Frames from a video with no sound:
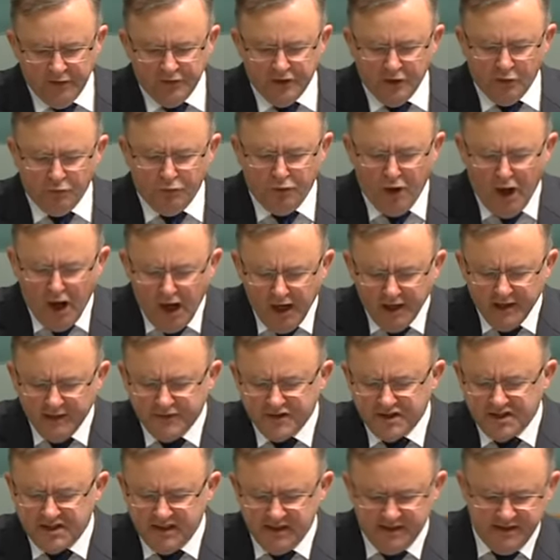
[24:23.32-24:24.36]
The right of
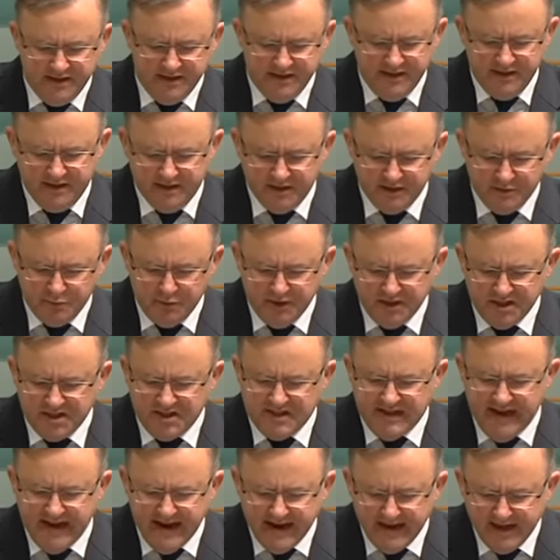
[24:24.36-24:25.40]
citizens
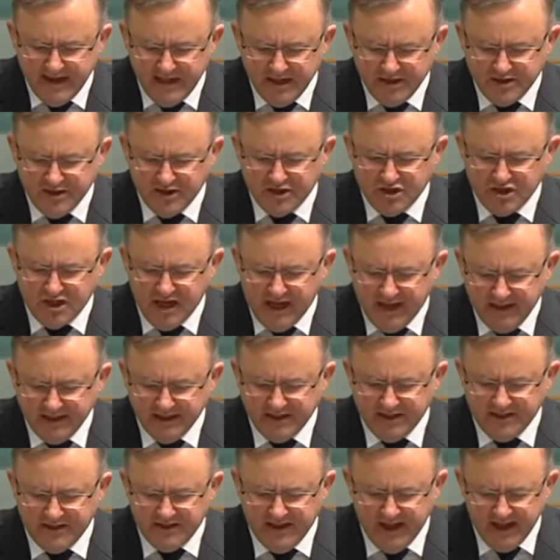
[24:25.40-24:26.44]
withstanding to
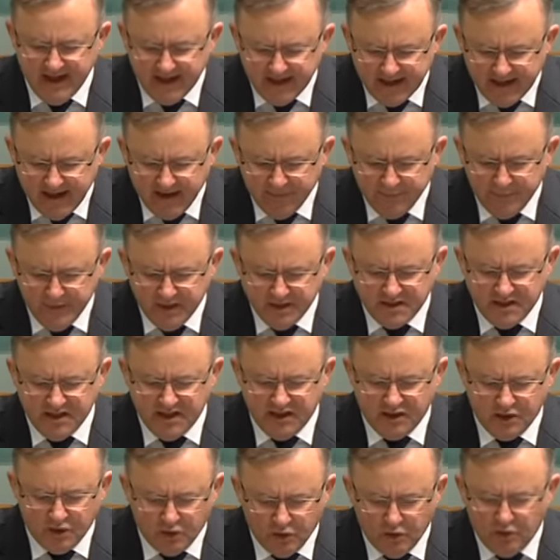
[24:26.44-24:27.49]
challenge their governments
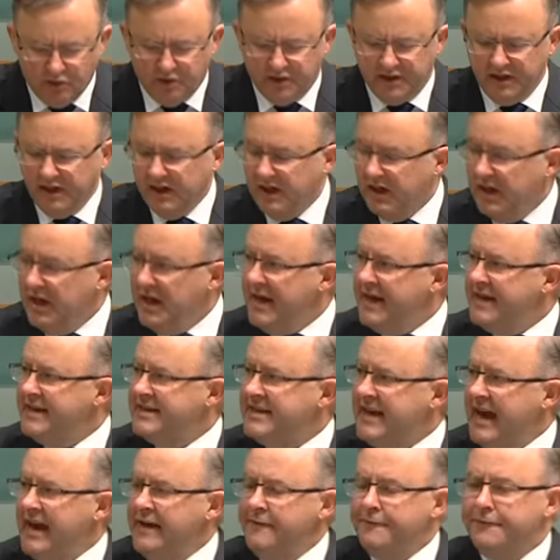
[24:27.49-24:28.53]
in court
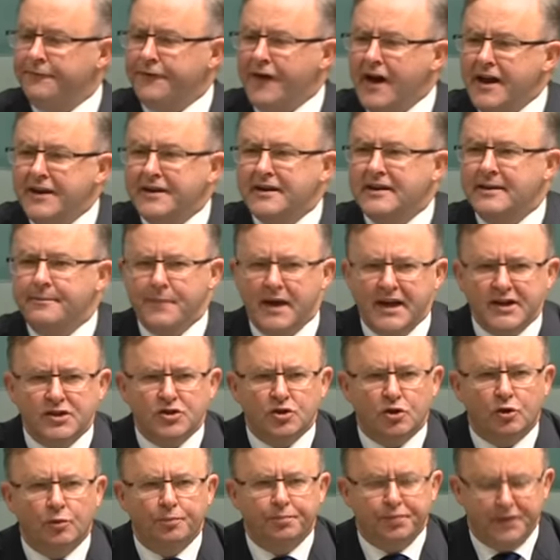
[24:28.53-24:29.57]
is a
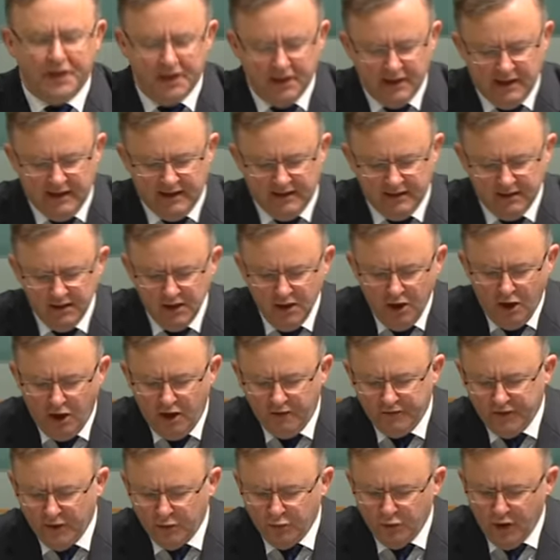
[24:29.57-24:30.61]
fundamental pillar
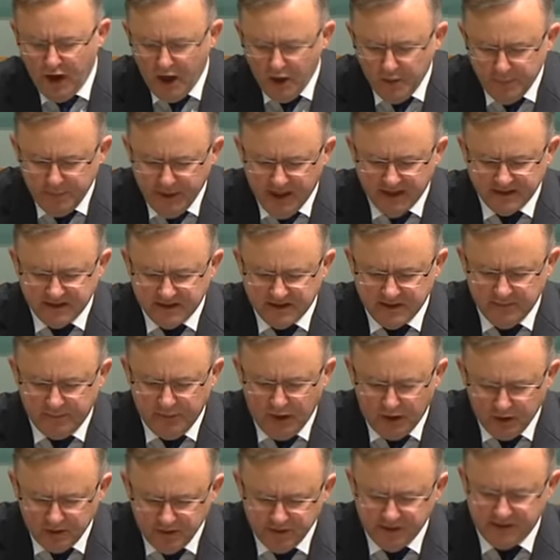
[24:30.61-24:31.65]
of a robust
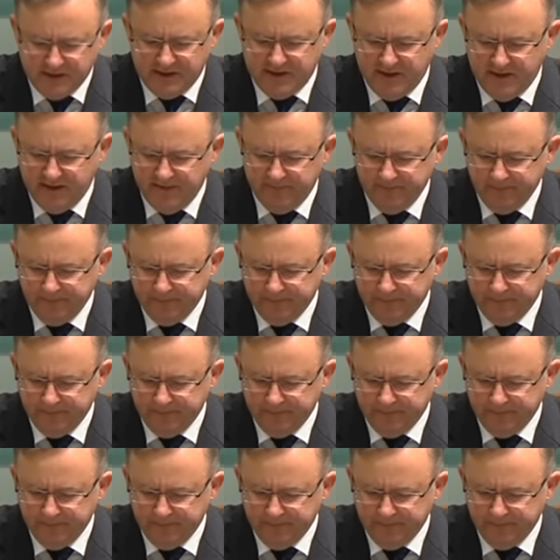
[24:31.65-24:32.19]
democracy.